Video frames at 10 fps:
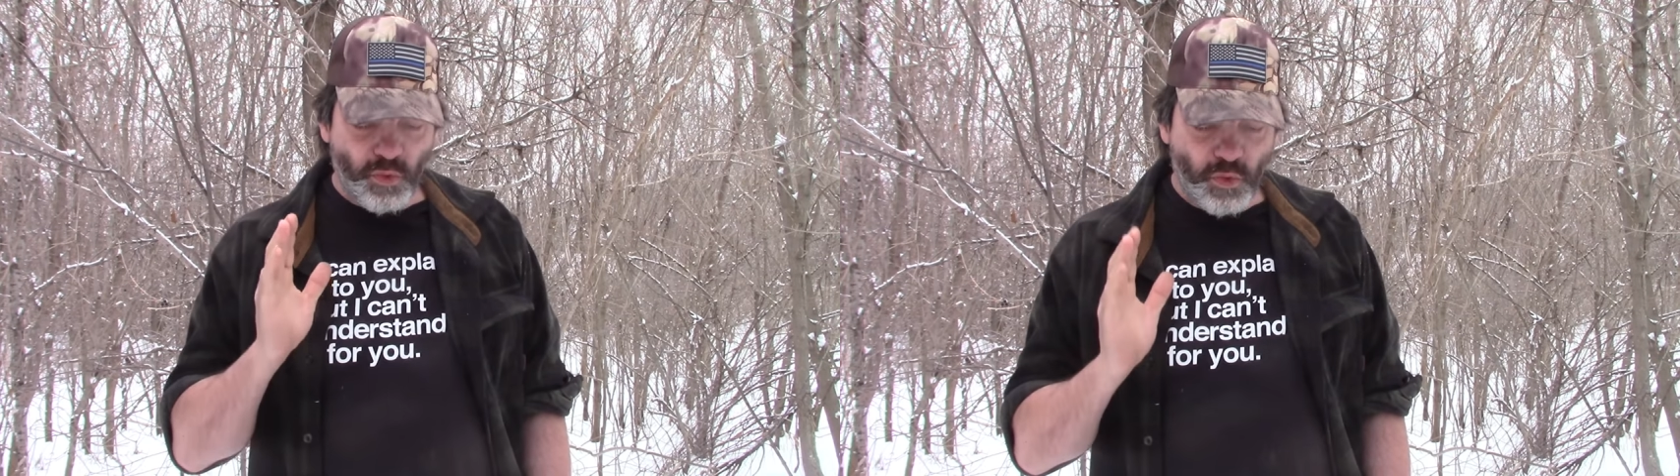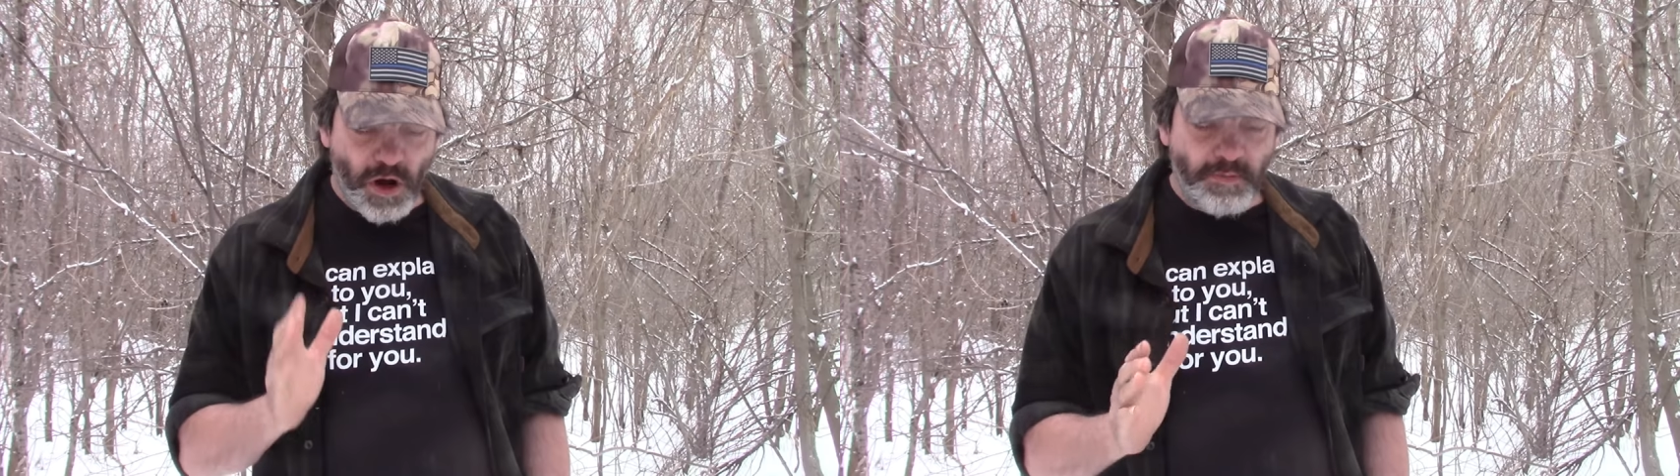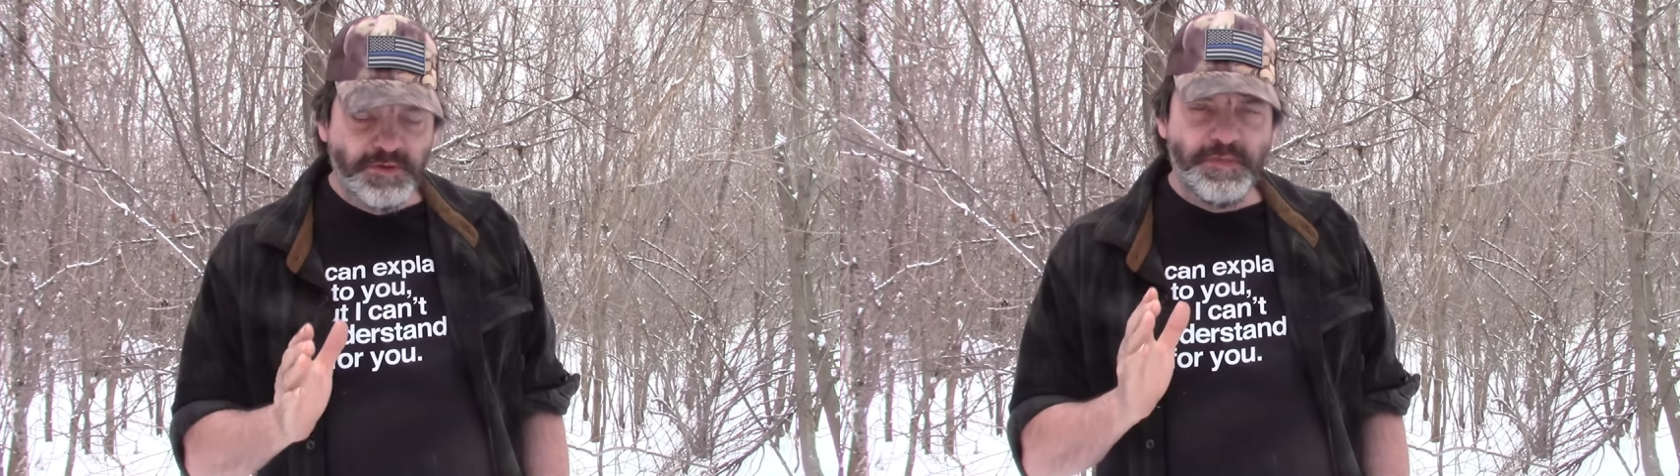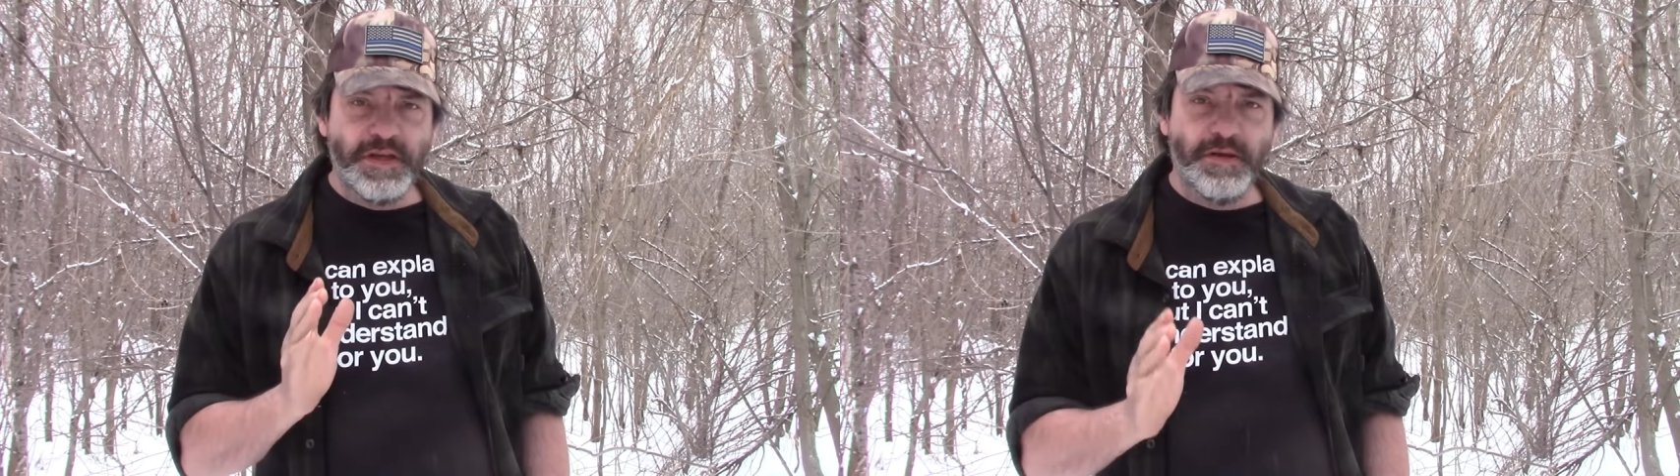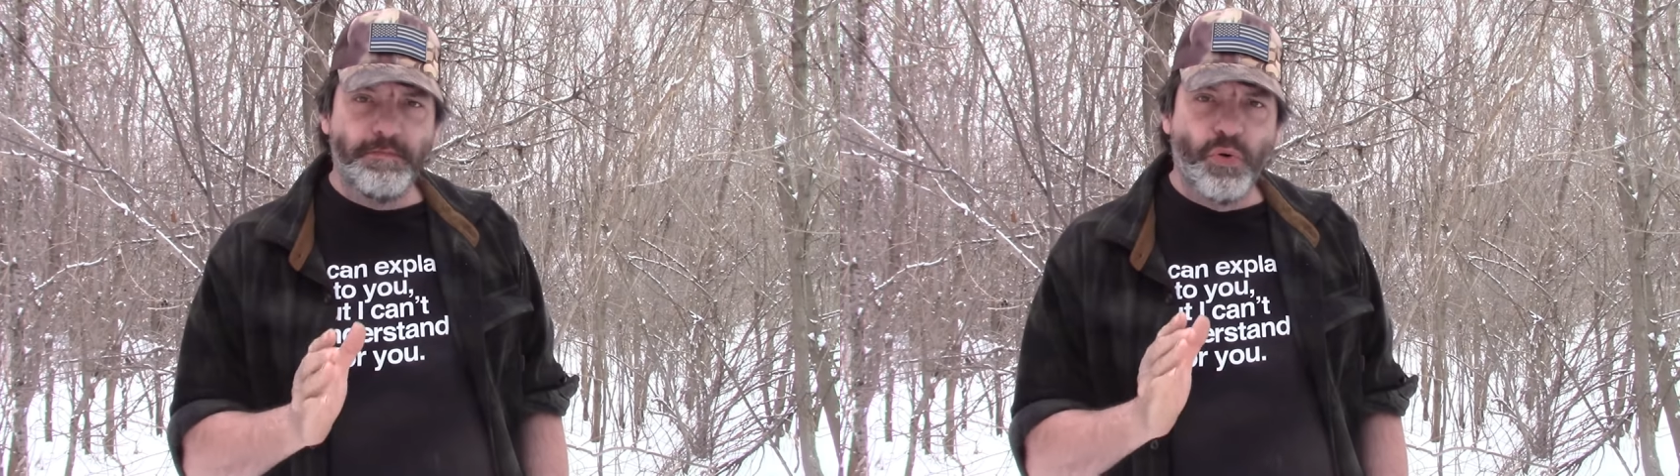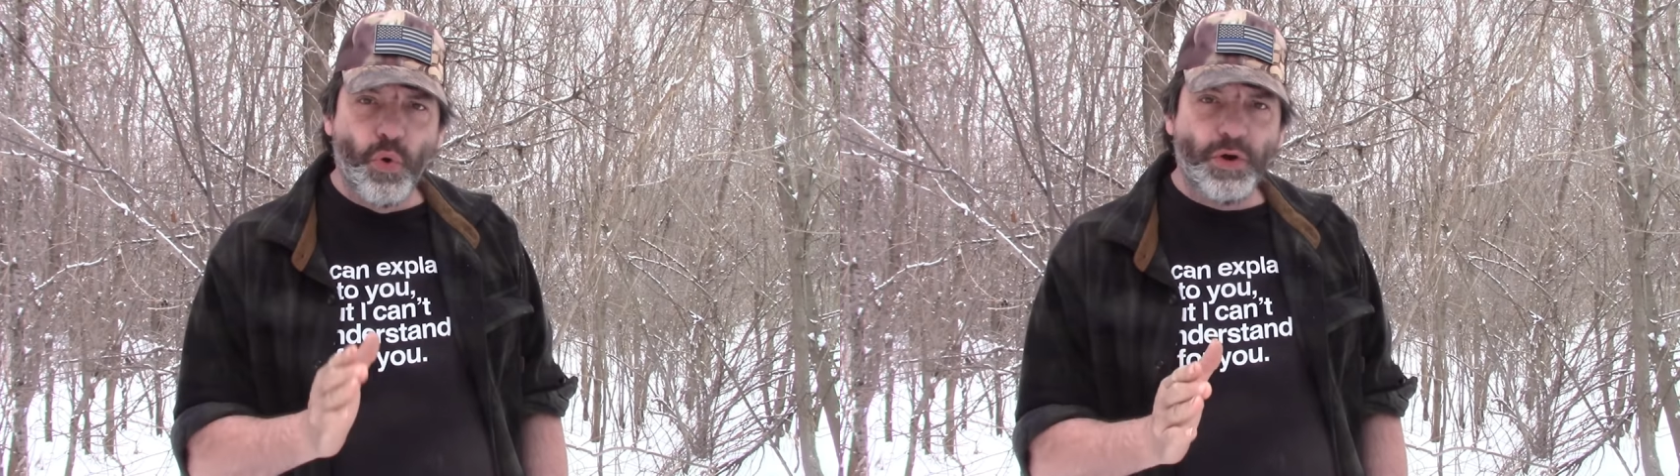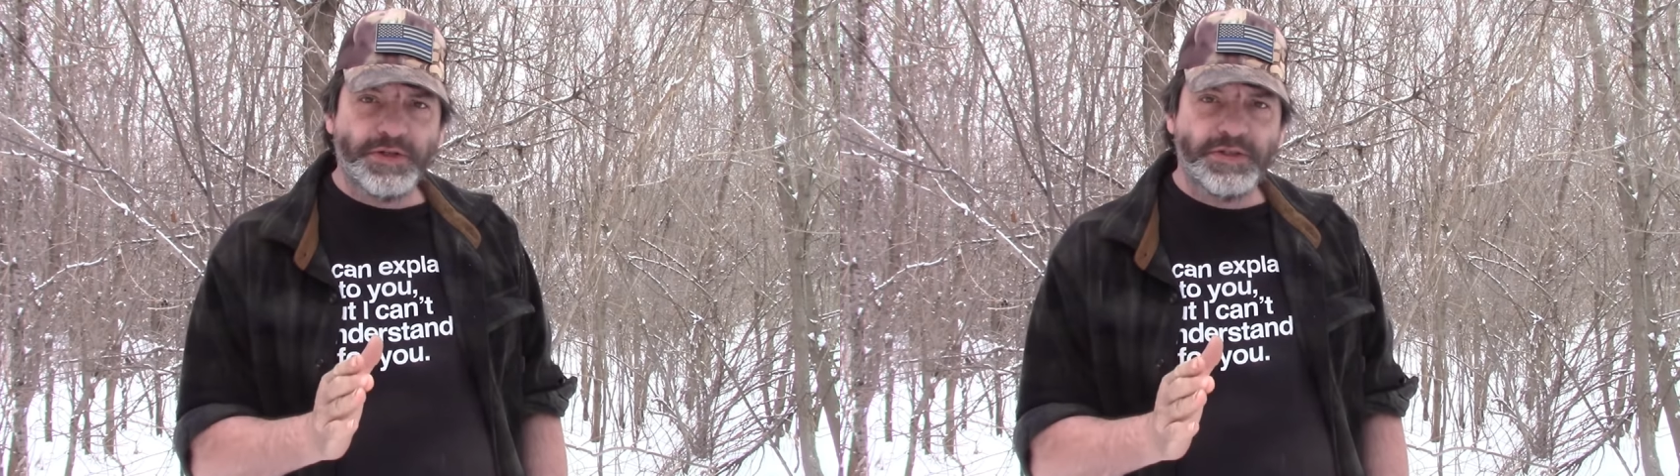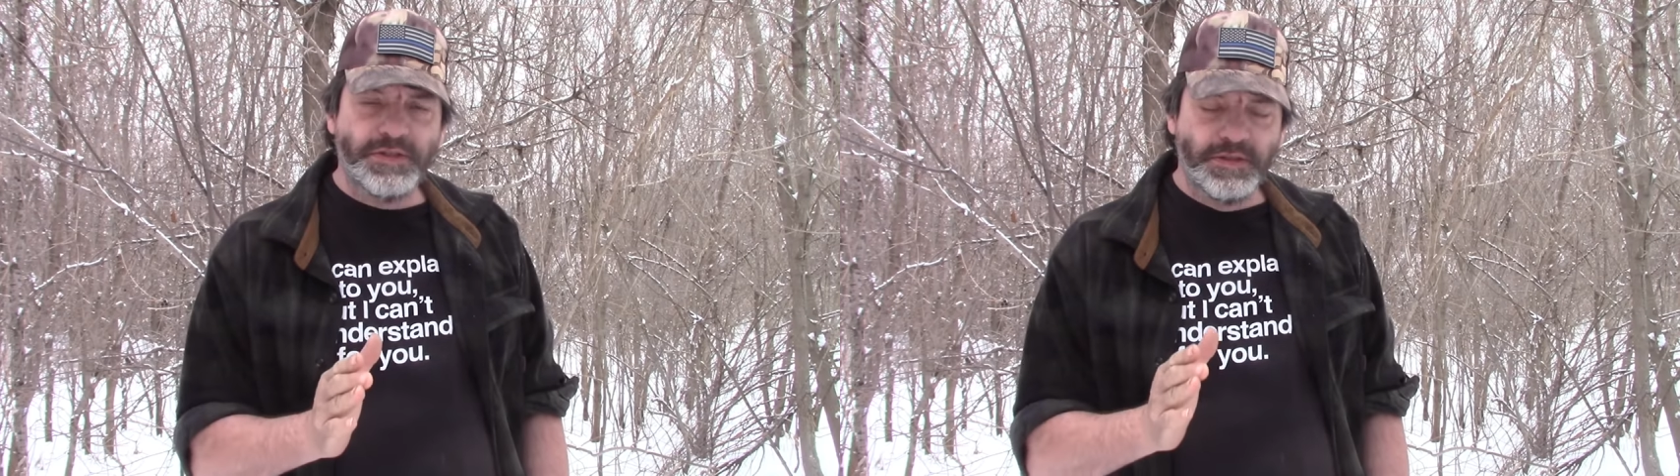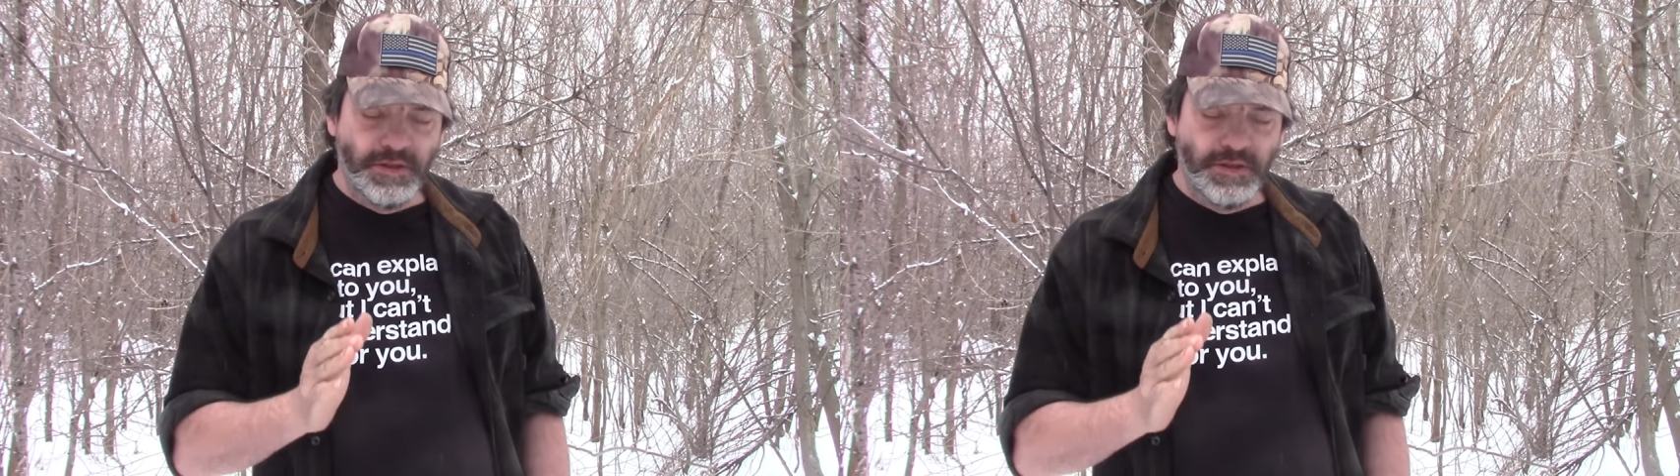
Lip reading: rubs being important